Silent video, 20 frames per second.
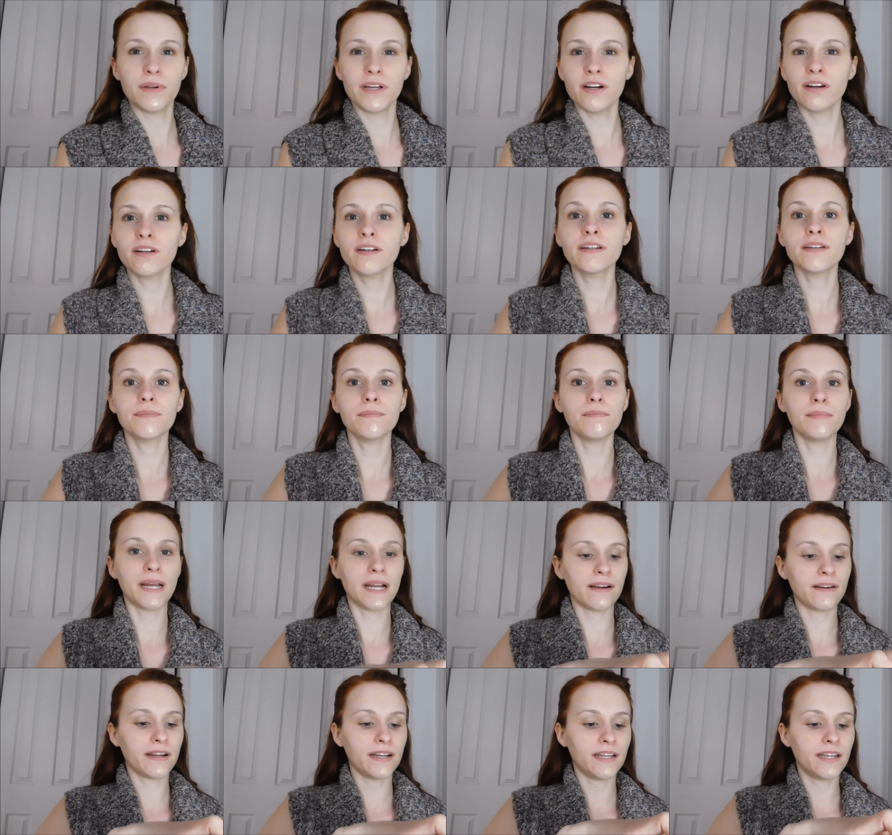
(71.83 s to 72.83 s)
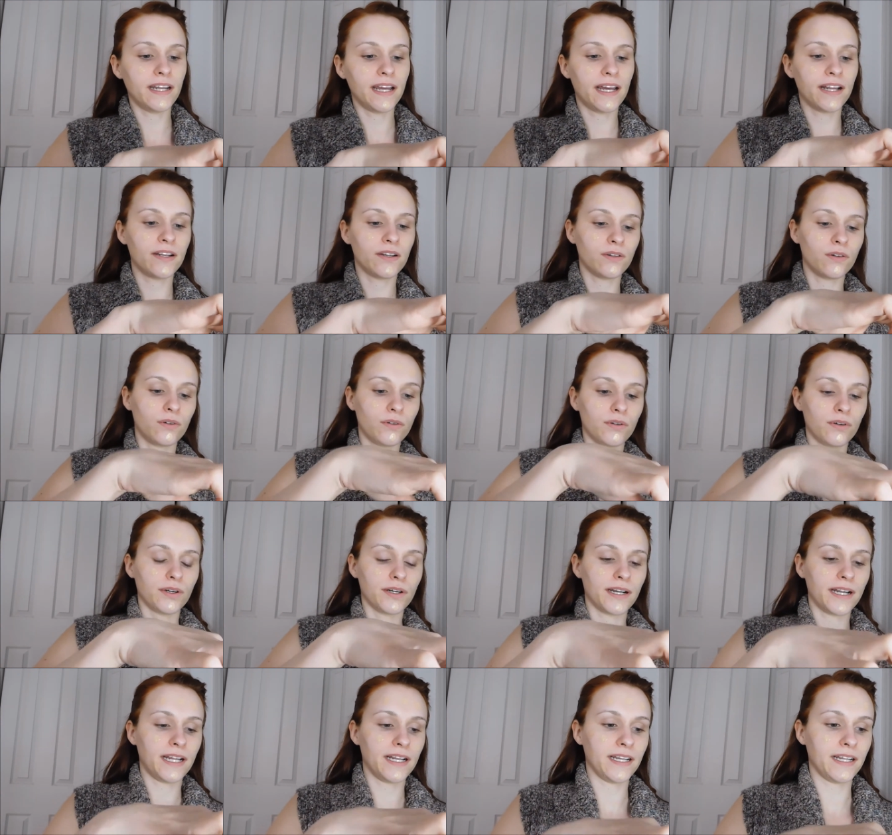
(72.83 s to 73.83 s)
We aren't married yet
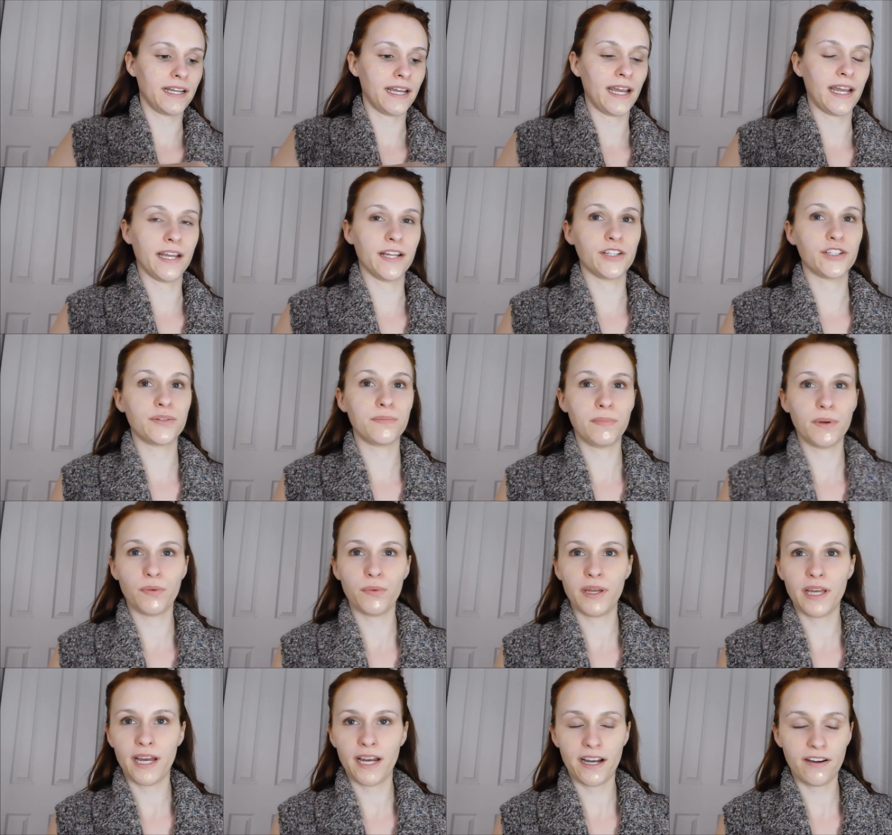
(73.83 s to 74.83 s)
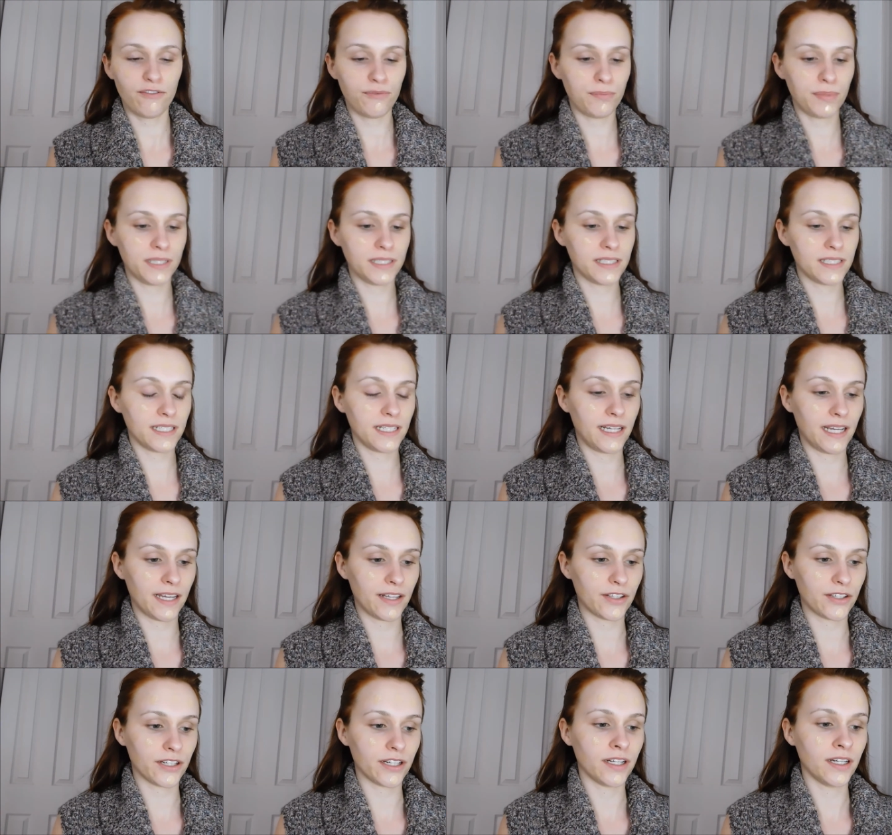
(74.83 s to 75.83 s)
or engaged, but we have been
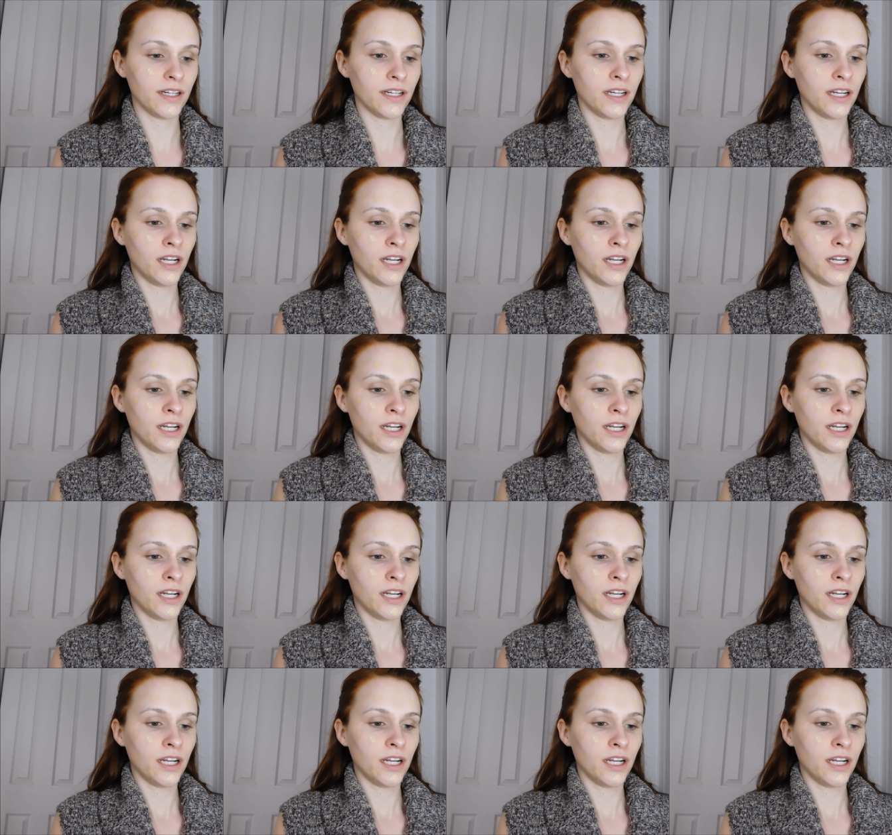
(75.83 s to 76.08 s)
together